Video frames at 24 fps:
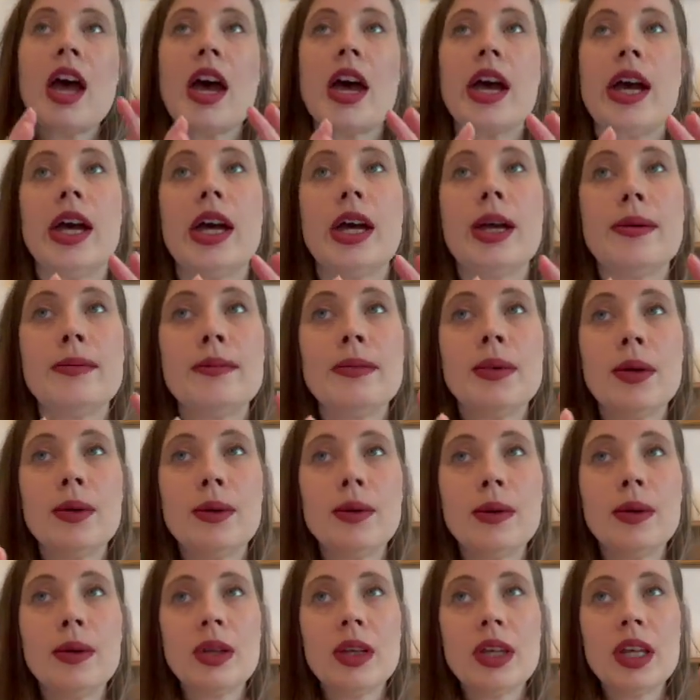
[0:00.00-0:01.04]
Um,
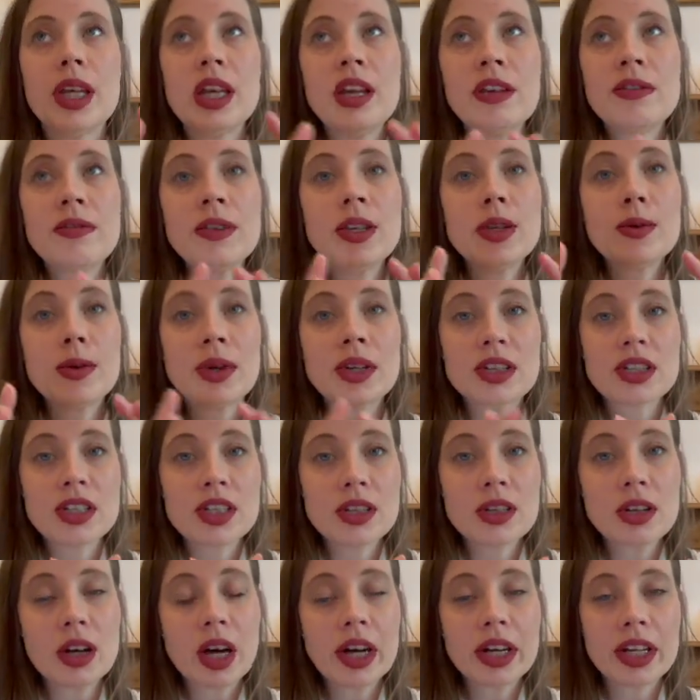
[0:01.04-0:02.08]
if you want to
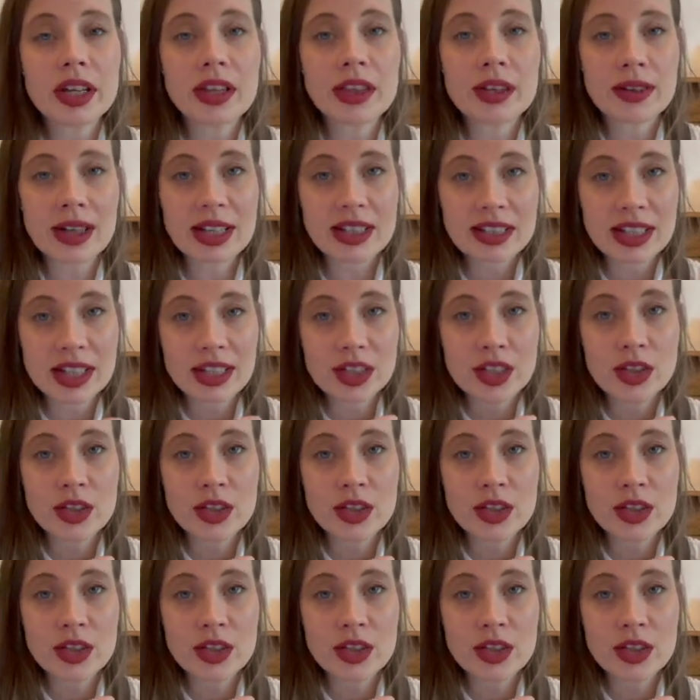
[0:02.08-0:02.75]
do cardiothoracics,